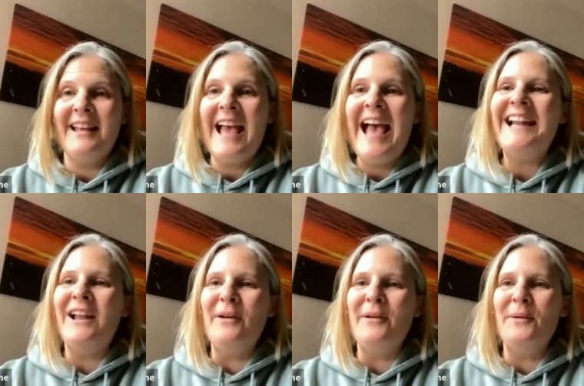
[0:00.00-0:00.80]

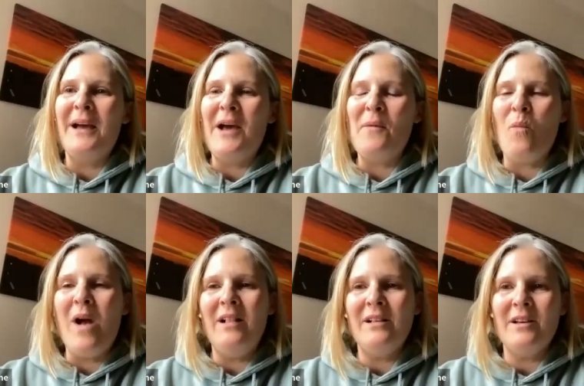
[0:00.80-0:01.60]
Hello and
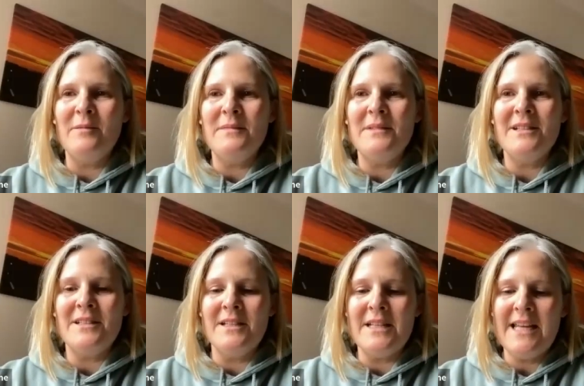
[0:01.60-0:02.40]
welcome to
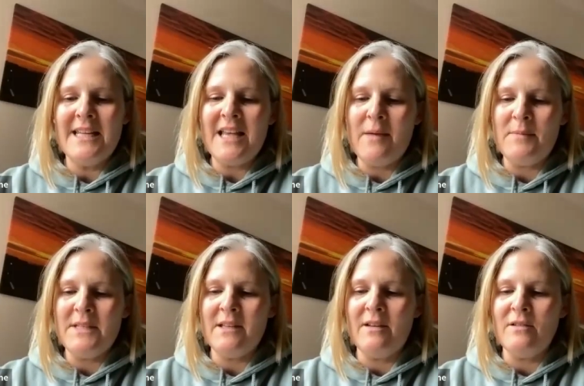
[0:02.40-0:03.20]
today's
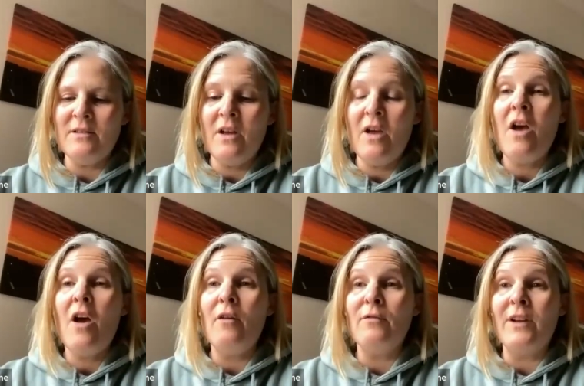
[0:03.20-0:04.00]
episode
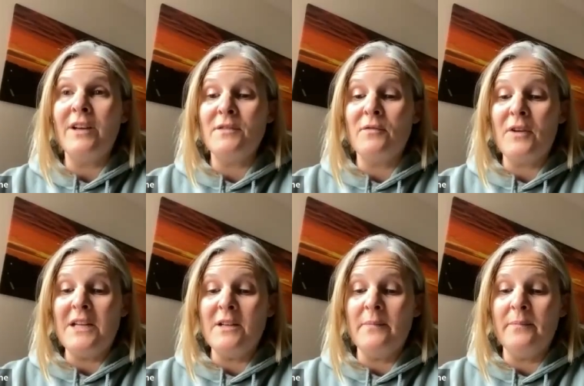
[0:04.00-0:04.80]
of Flight of
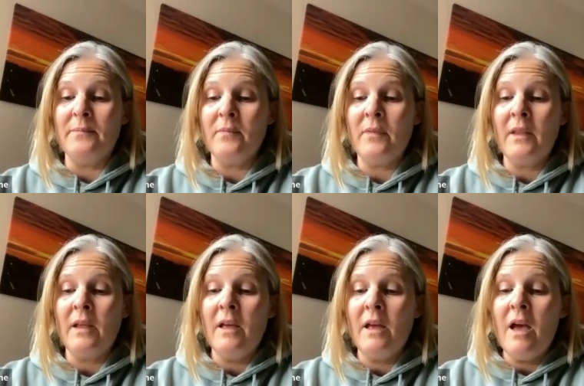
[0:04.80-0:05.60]
Freedom.
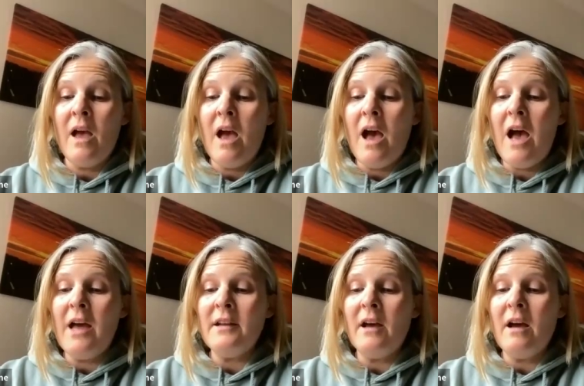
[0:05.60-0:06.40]

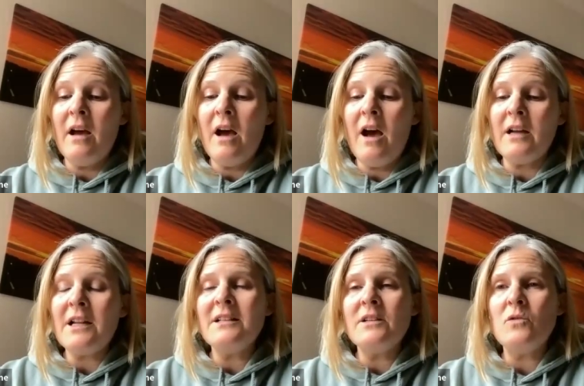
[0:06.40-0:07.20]
And I'd
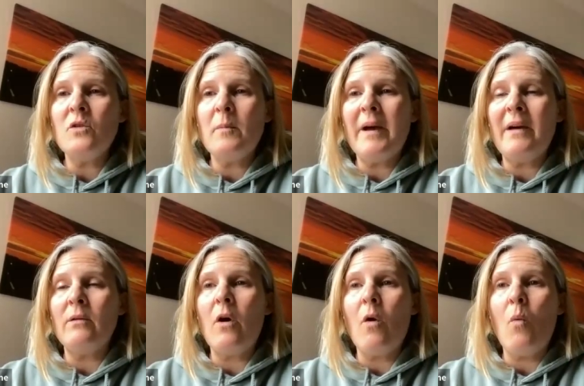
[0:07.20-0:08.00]
like to talk about
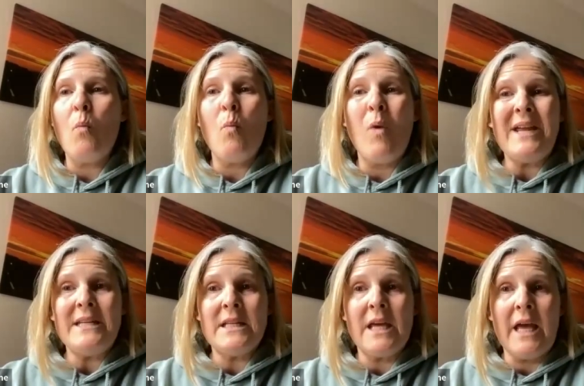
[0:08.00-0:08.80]

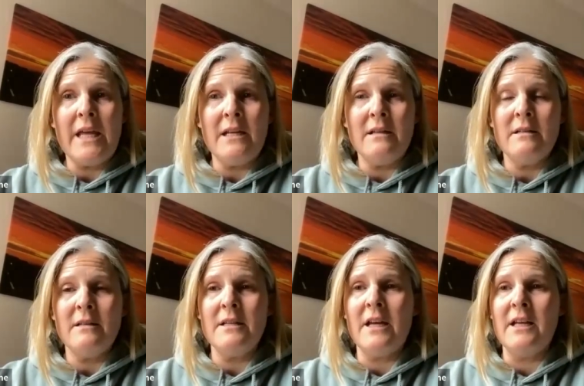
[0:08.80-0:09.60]
weight gain
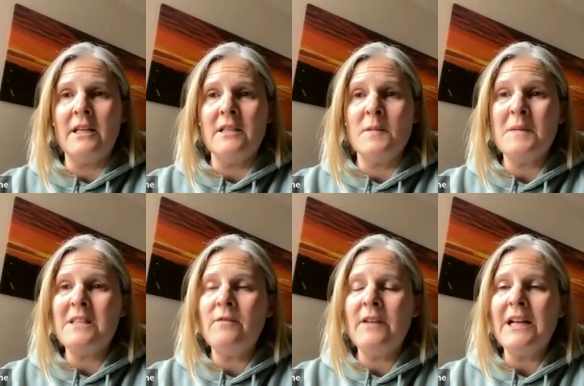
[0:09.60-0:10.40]
today,
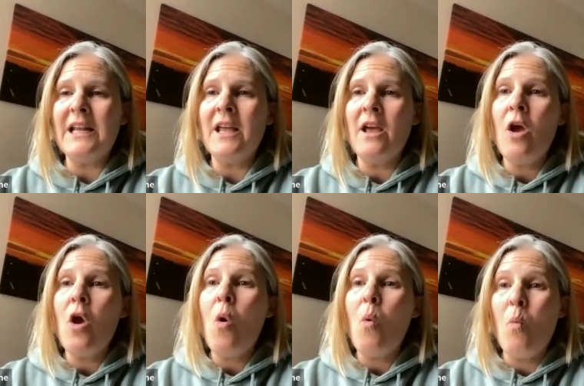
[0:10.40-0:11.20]
specifically
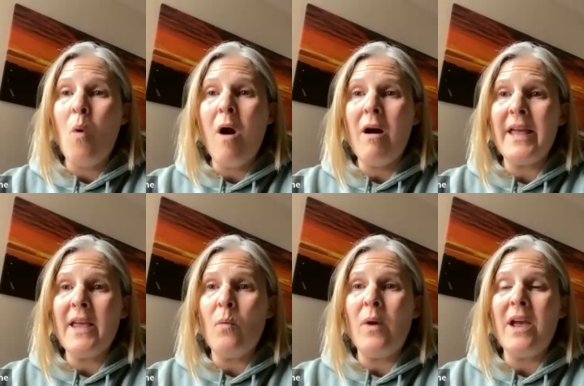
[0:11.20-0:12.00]

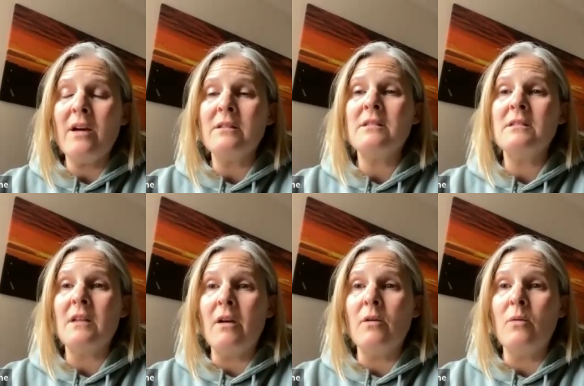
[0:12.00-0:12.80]
why we are
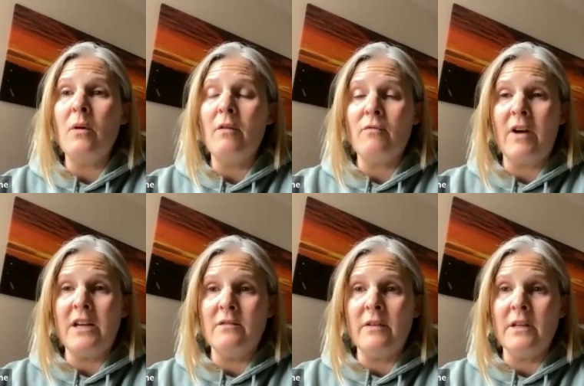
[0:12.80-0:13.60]
so afraid
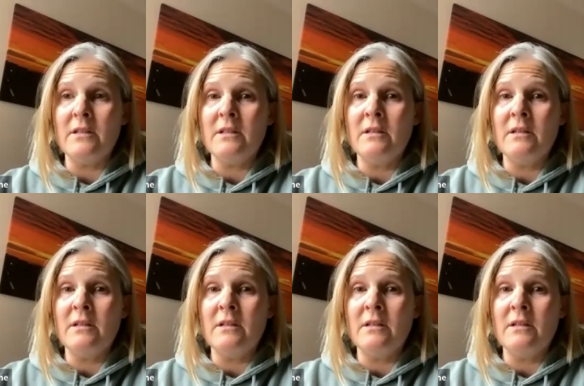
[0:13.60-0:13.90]
of it.